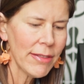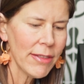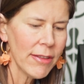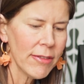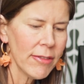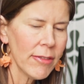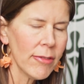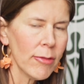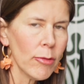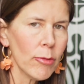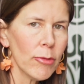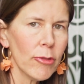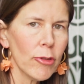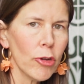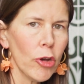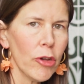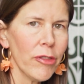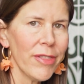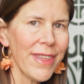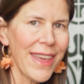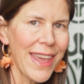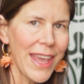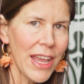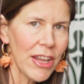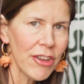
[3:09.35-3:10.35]
This has also
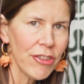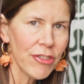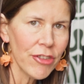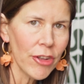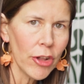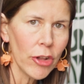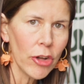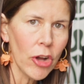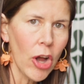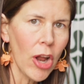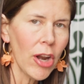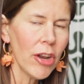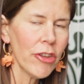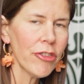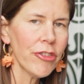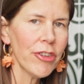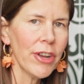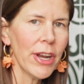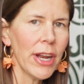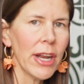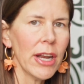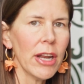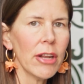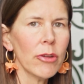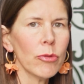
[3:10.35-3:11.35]
got the eggshell
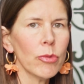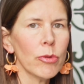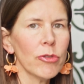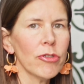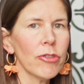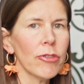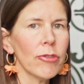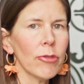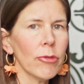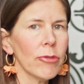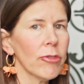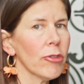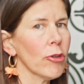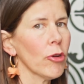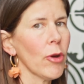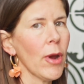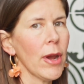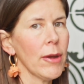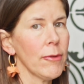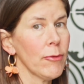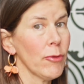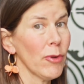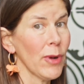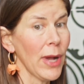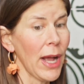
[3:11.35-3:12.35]
collagen in it, which is also
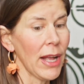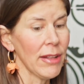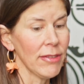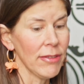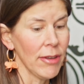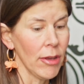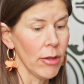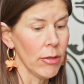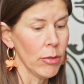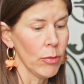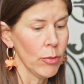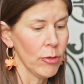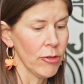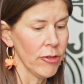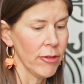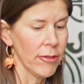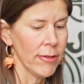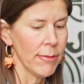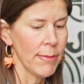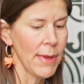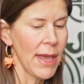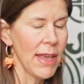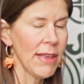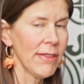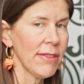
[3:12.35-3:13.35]
great for gut health, which is
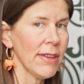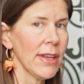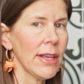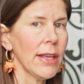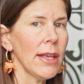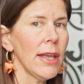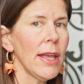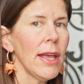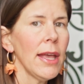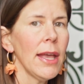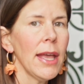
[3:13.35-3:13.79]
amazing.